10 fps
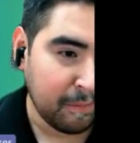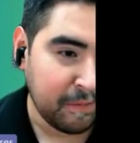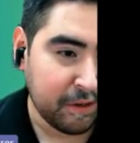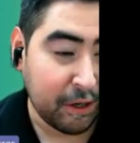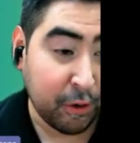
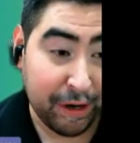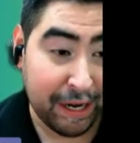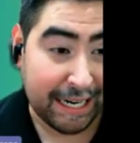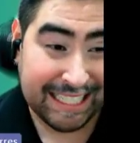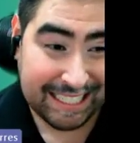You can
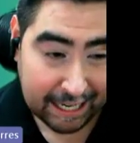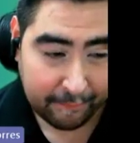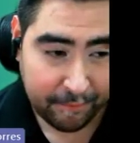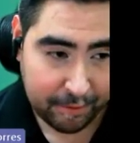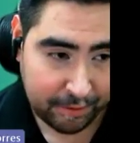create a
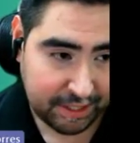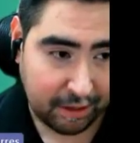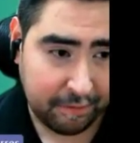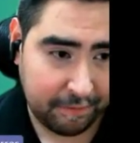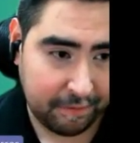set for
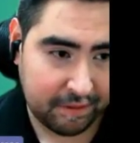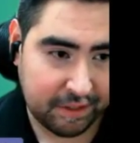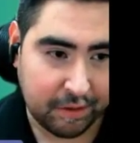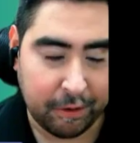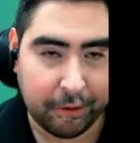yourself.
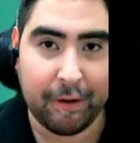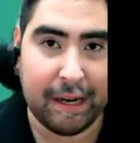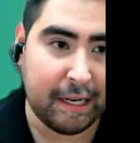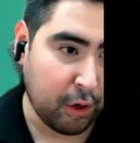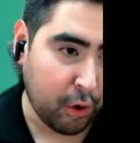So you're
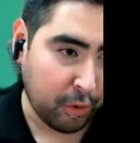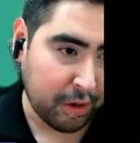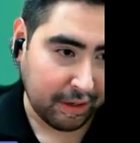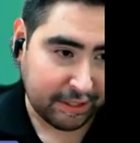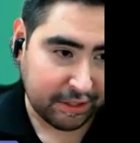creating your
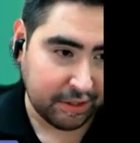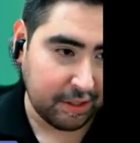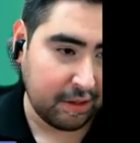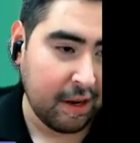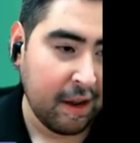own
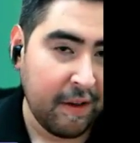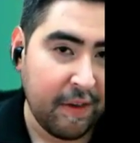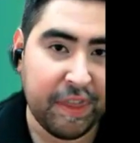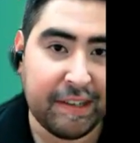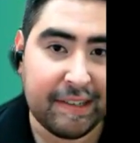collection.
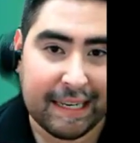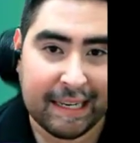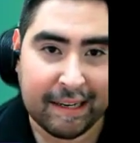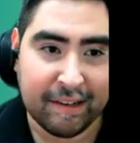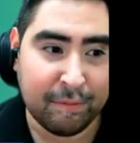This
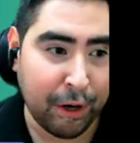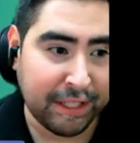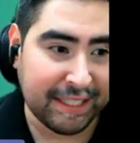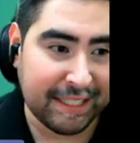is